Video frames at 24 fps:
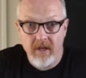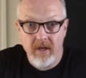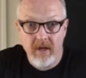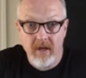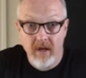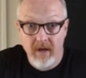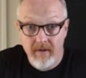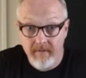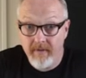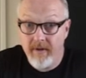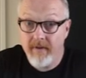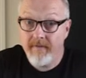
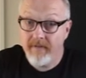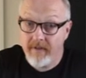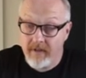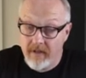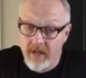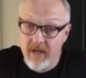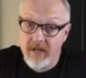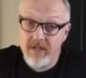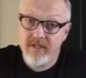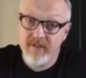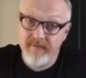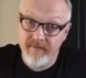a
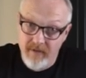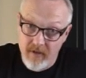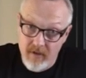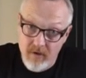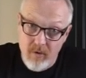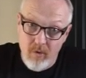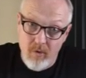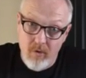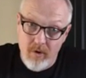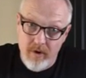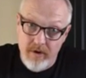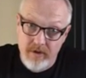philosophy
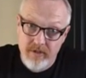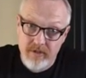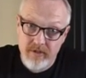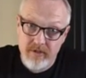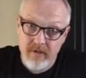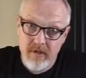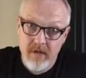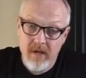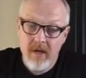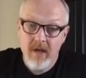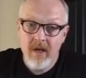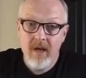
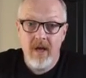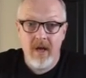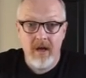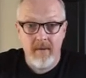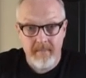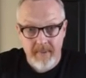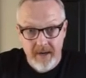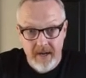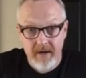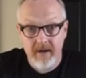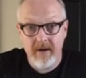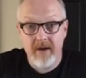course. A
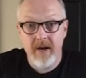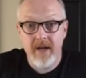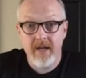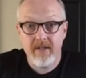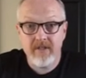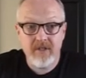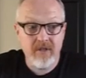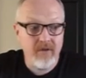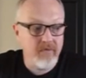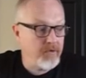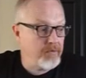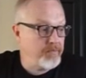better
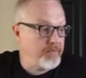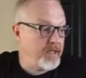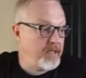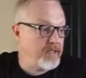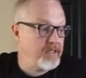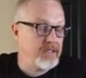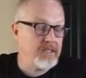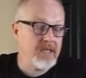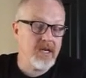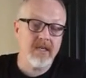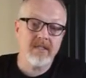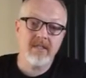answer would be to
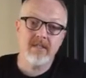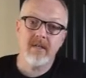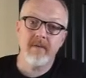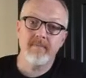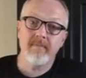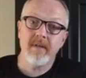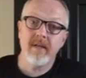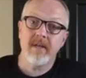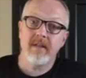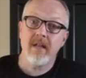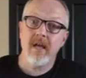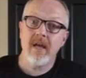say
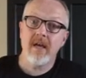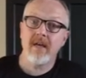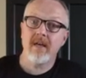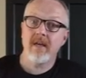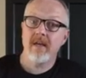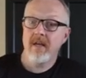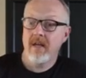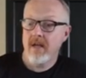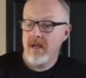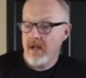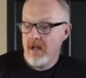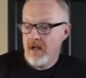something like,
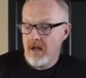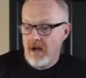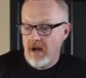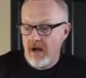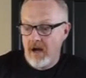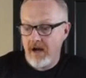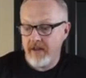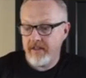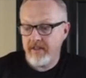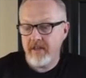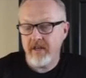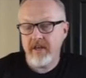
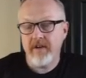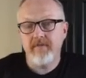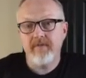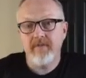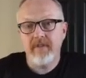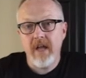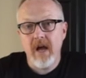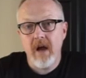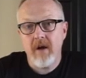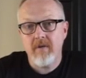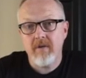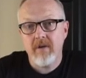I think a
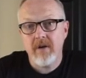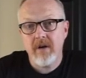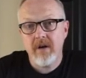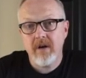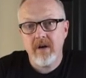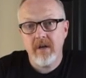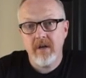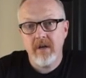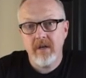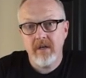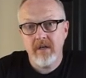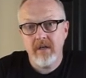
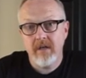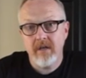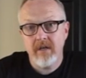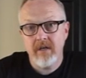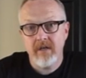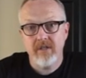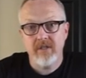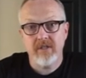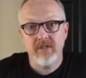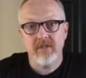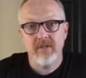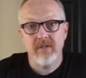flower
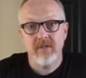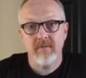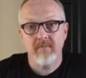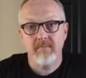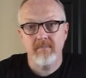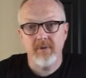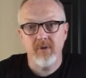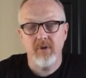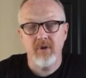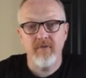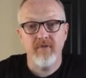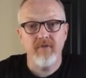is
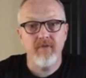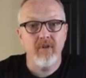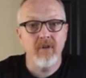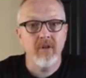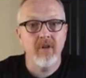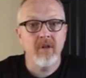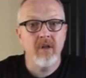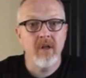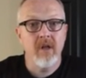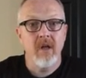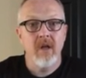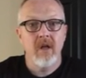
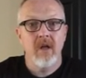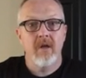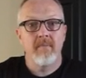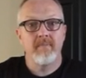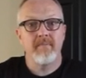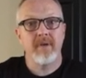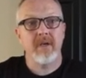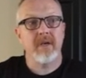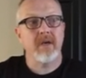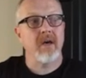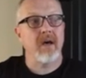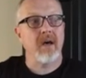beautiful
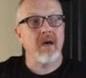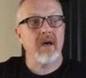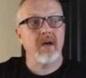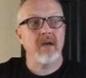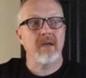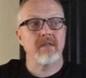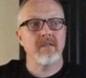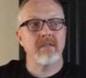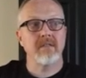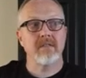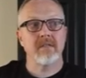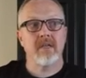
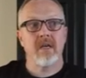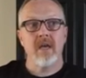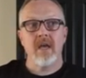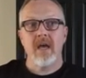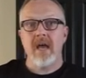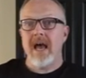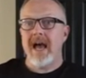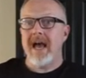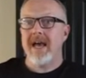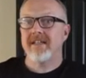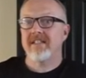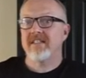because,
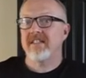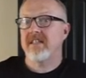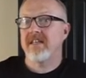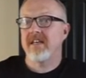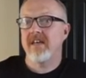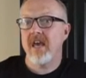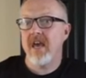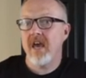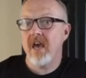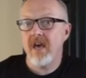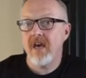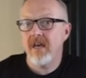as
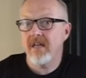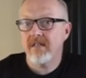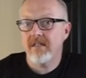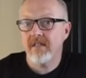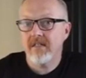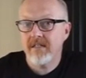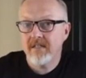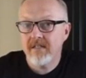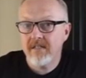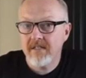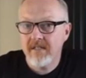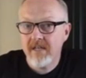Kant
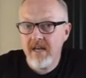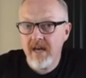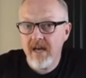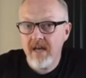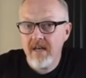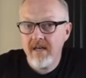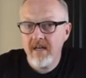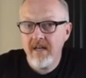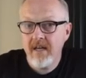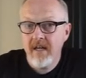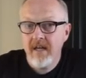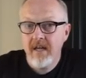
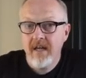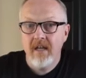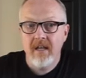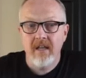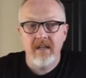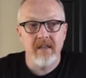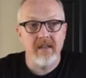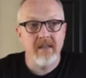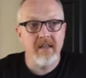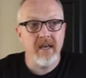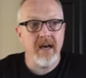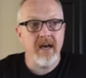said,
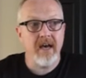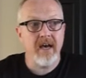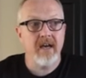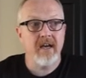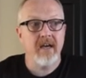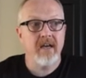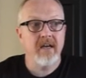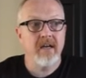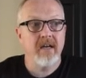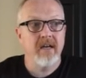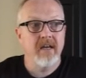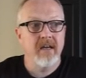
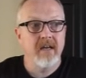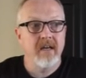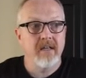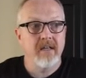that